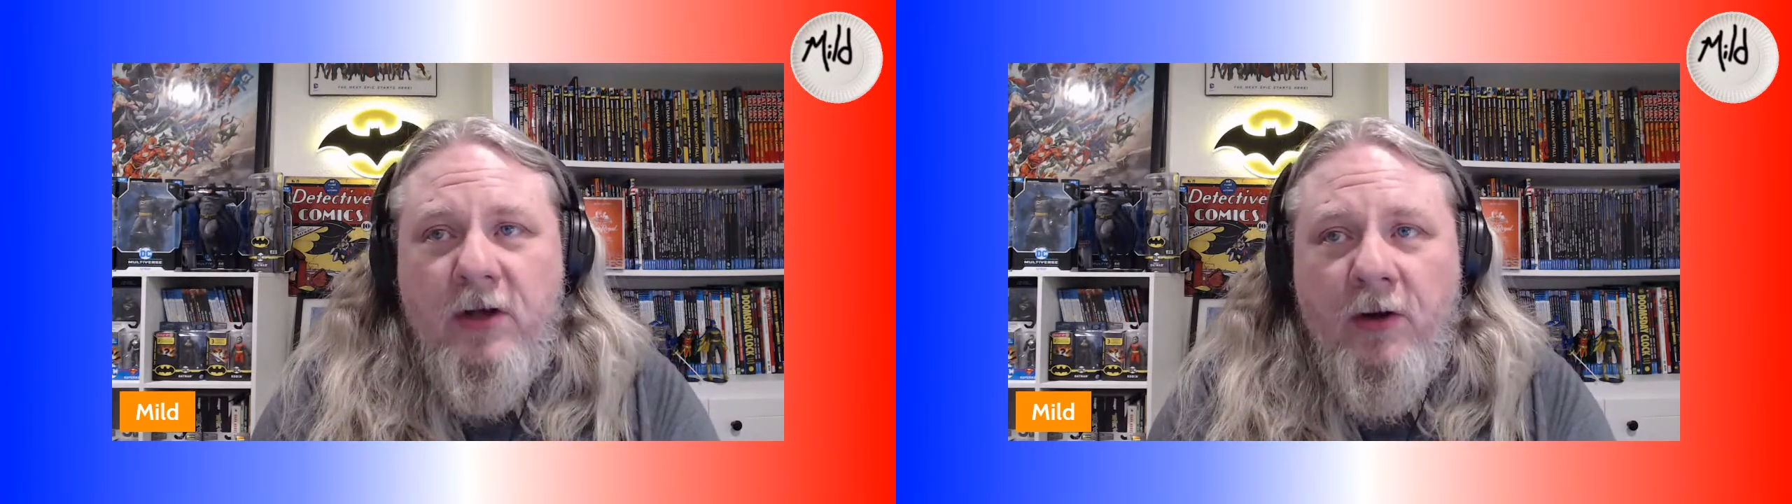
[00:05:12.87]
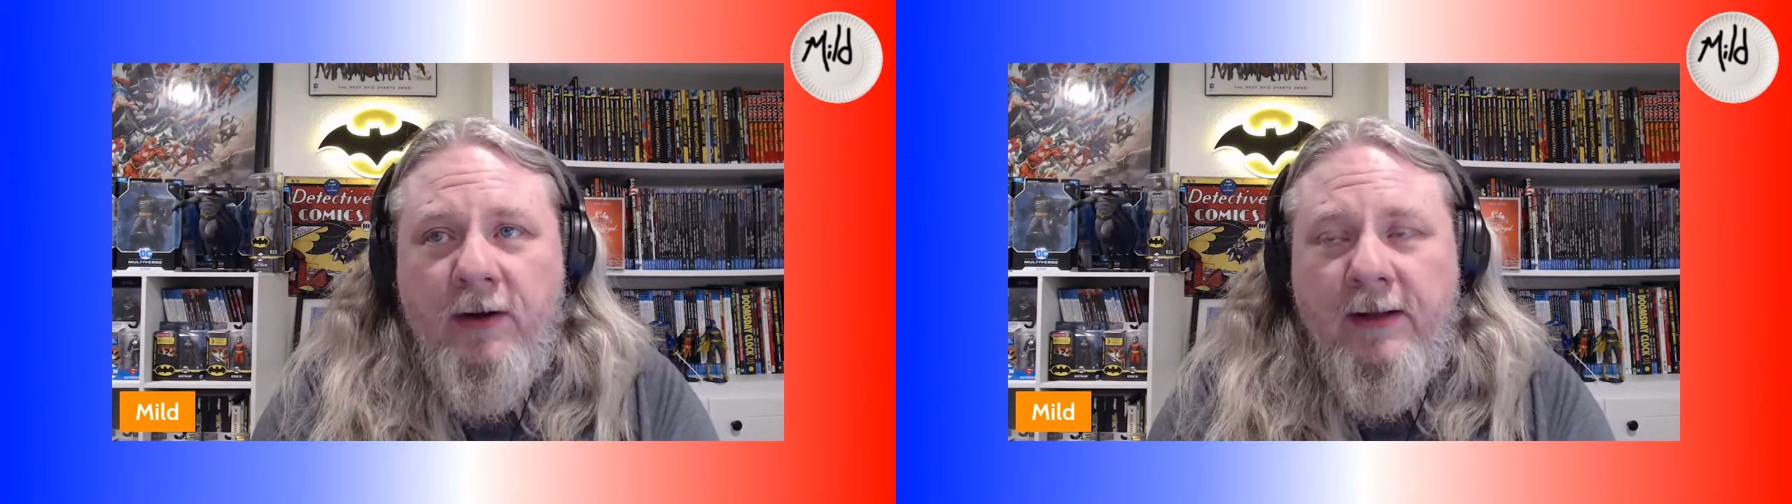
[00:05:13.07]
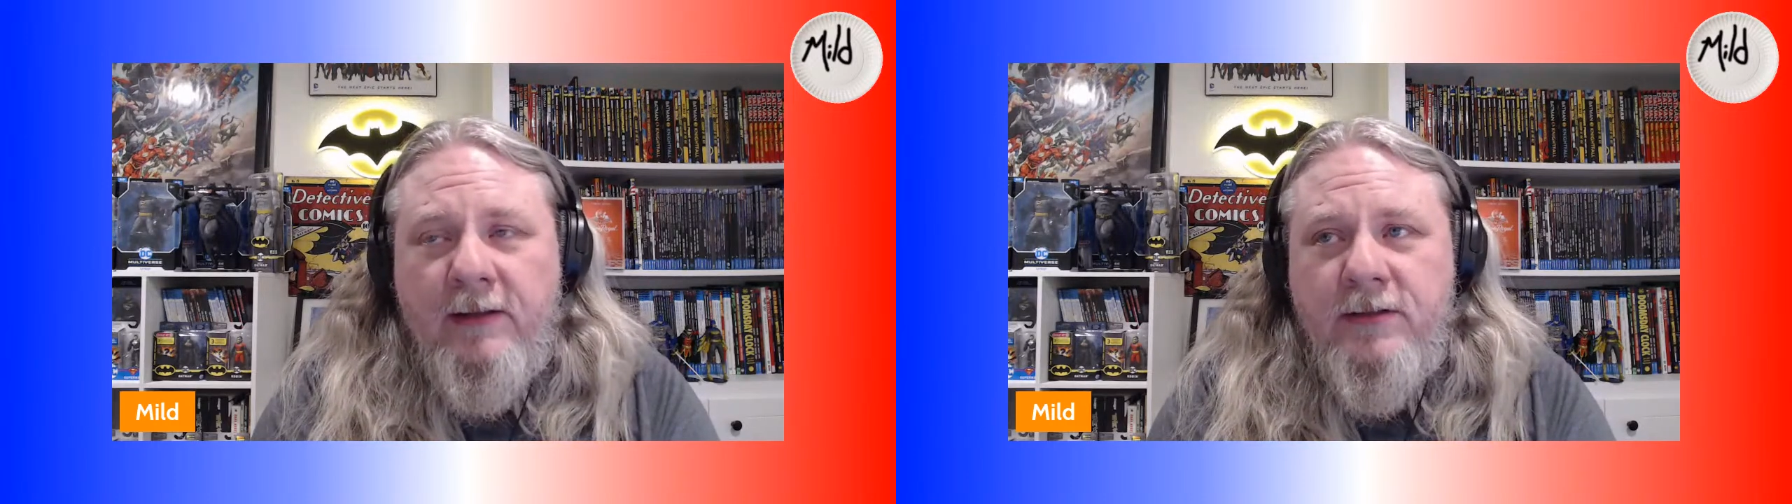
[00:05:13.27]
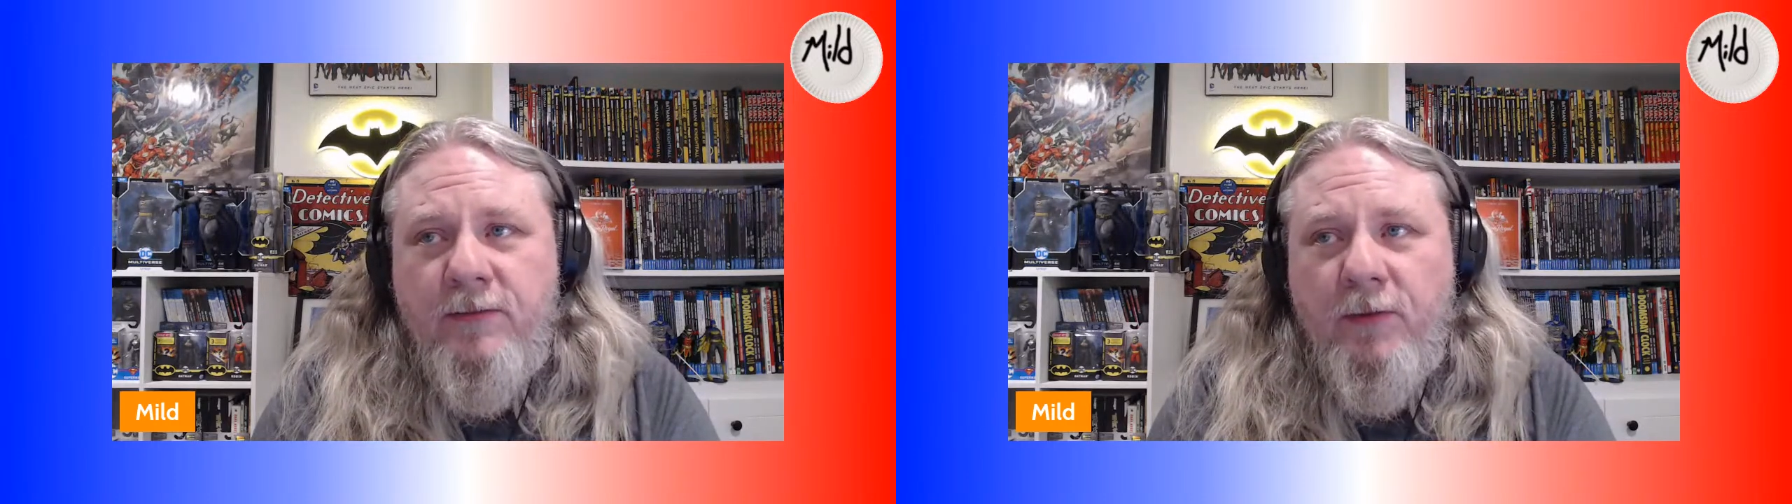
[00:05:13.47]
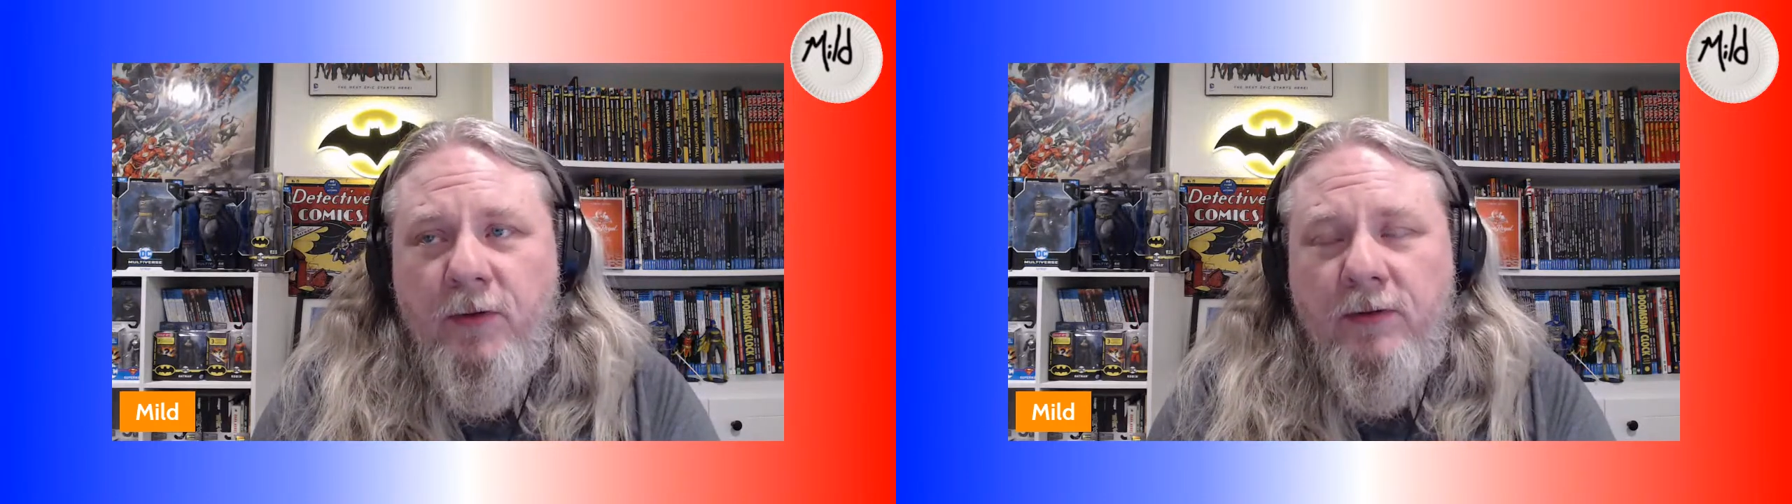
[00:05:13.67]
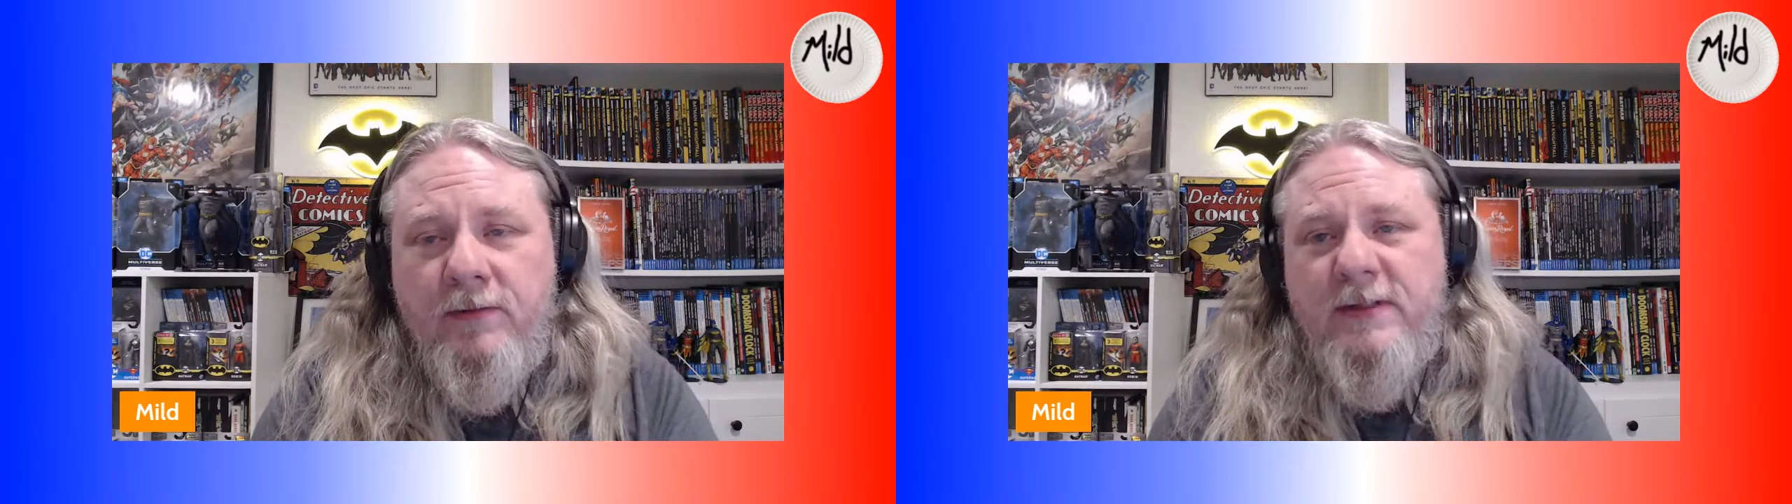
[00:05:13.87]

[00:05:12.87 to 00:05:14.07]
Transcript: audience for